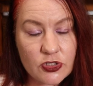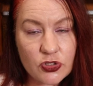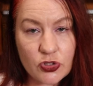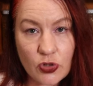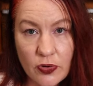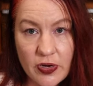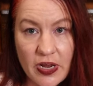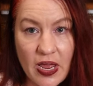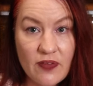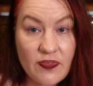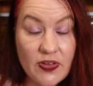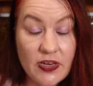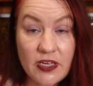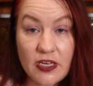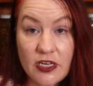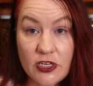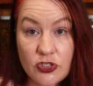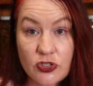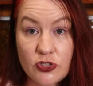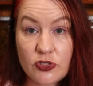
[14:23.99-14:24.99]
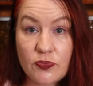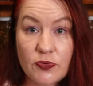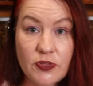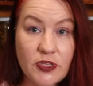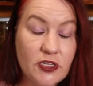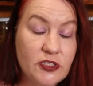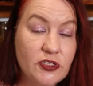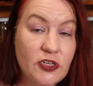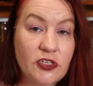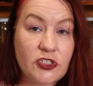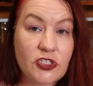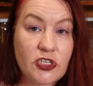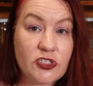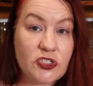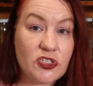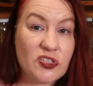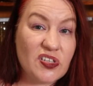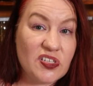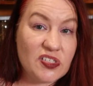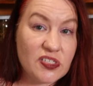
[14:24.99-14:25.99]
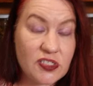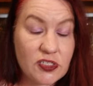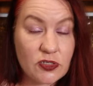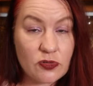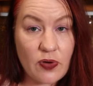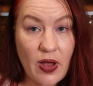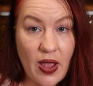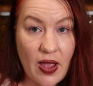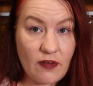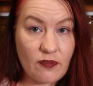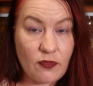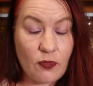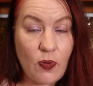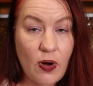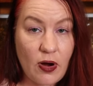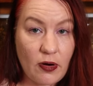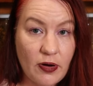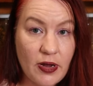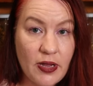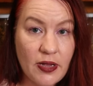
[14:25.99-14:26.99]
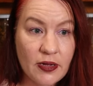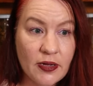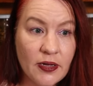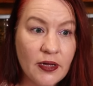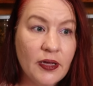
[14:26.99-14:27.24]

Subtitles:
don't have any issues with their digestion that still have worry.